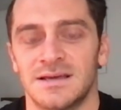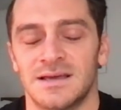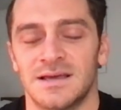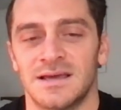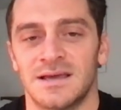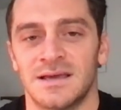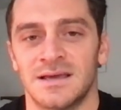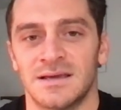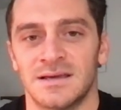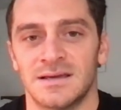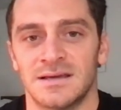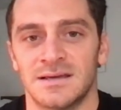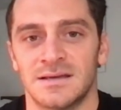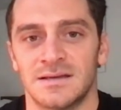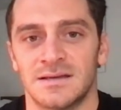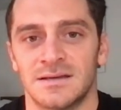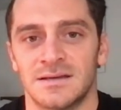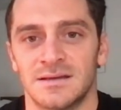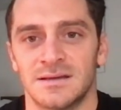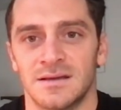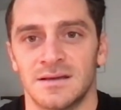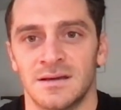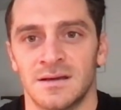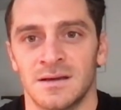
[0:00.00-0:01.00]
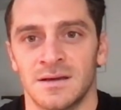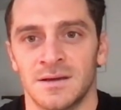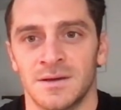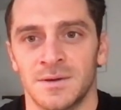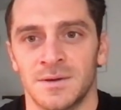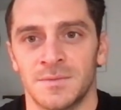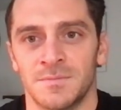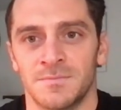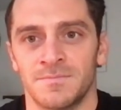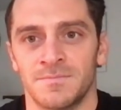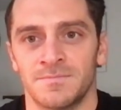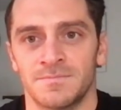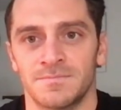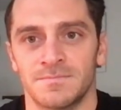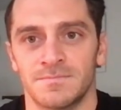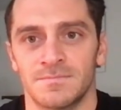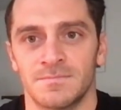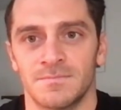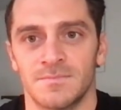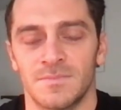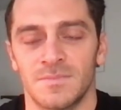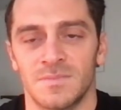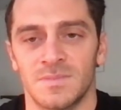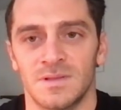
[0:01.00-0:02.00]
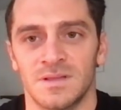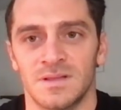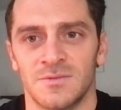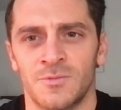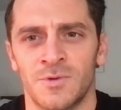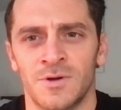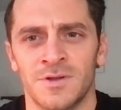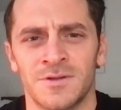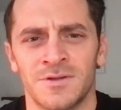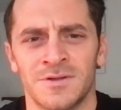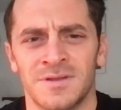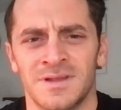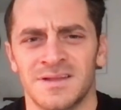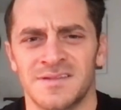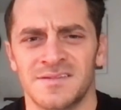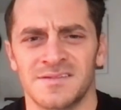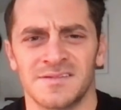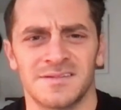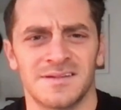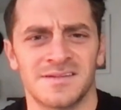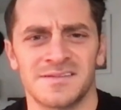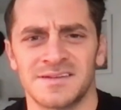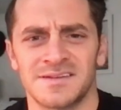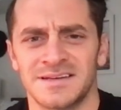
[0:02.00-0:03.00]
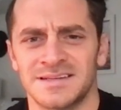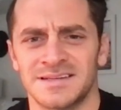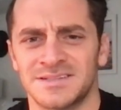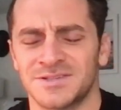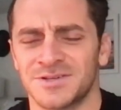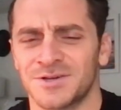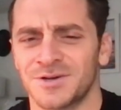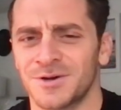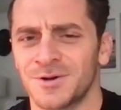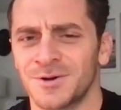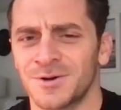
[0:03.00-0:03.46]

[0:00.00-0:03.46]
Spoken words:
And whether that's listening to